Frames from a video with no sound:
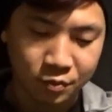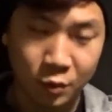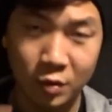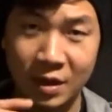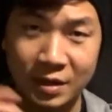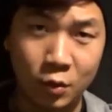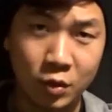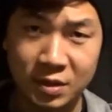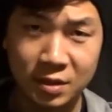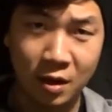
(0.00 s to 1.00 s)
with like the
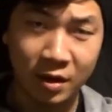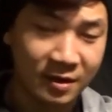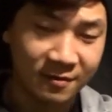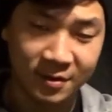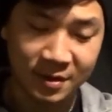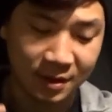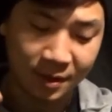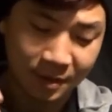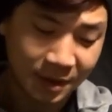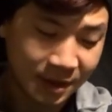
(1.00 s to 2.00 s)
wood stock and everything.
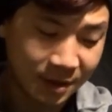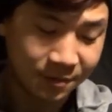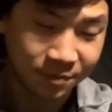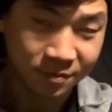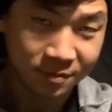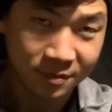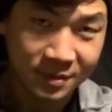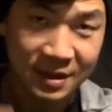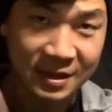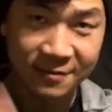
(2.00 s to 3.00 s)
Like,
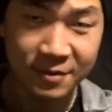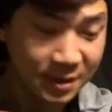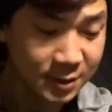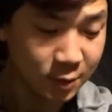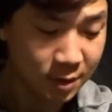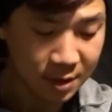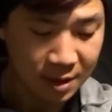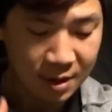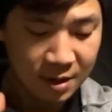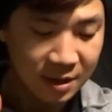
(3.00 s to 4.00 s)
even this one,
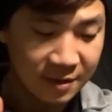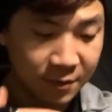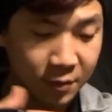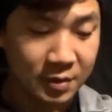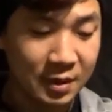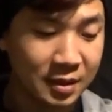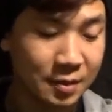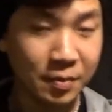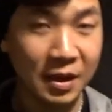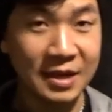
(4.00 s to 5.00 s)
even with like the
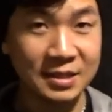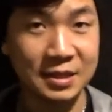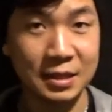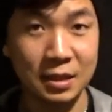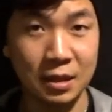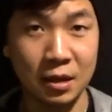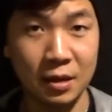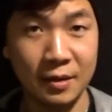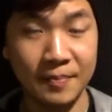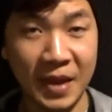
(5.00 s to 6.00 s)
plastic
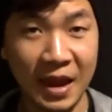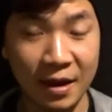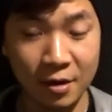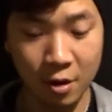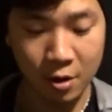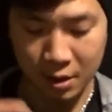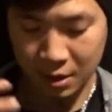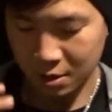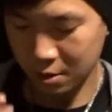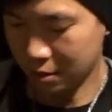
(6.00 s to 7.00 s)
handguard
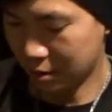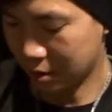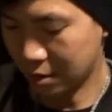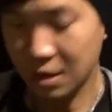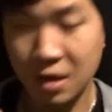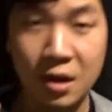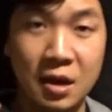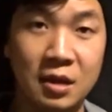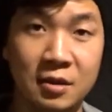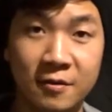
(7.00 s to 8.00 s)
here and the
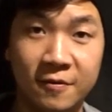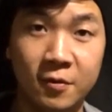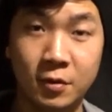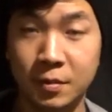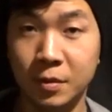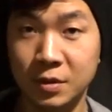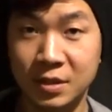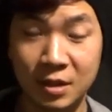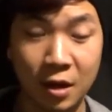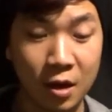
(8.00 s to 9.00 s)
foldable
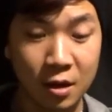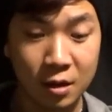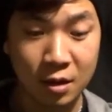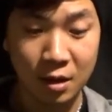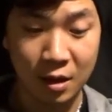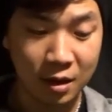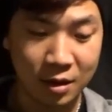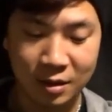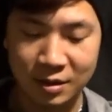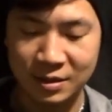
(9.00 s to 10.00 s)
stock,
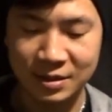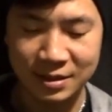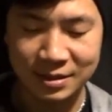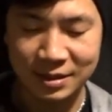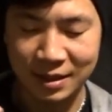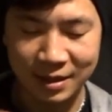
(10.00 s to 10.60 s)
this